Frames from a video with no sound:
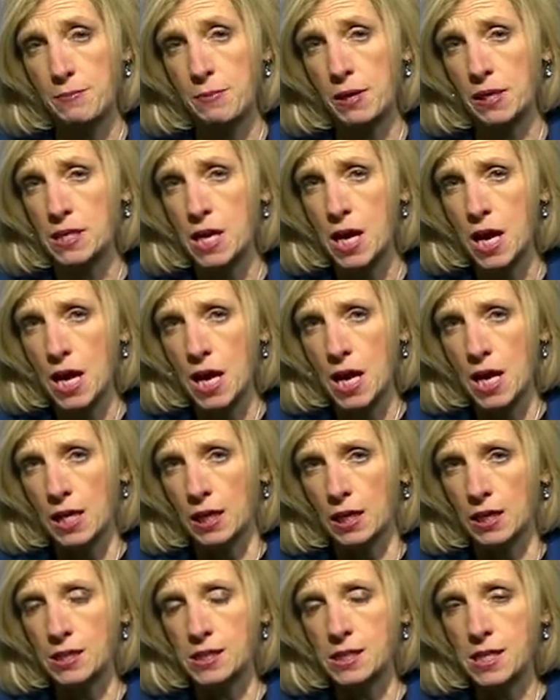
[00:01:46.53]
It
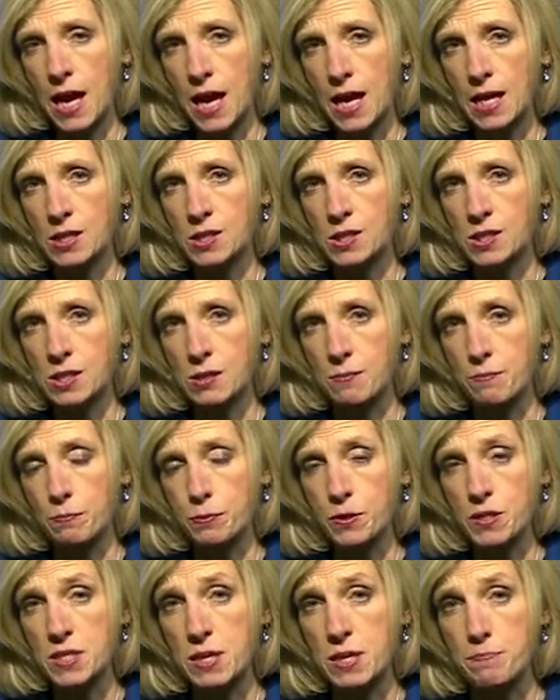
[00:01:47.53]
contains some
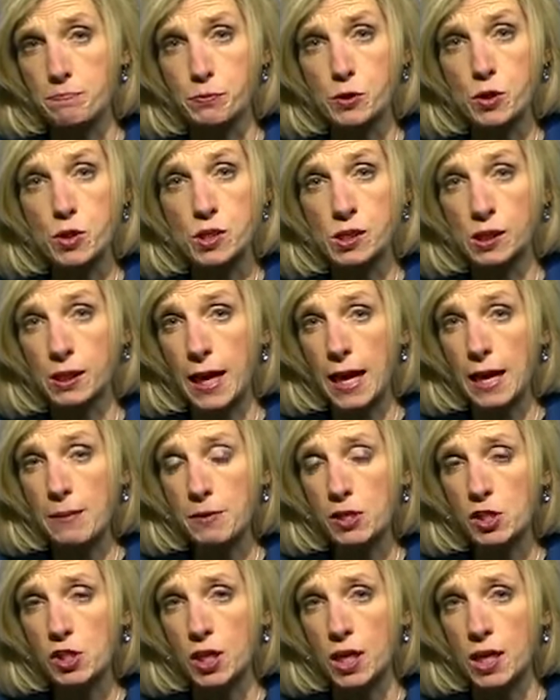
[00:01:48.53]
pretty brutal
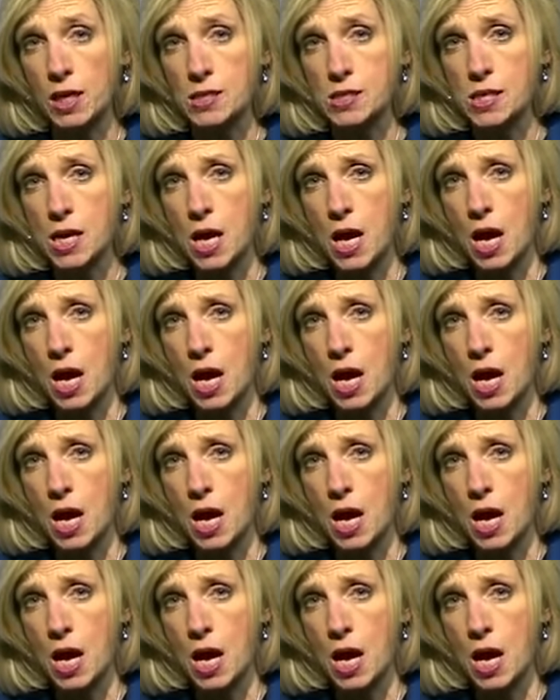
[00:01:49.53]
images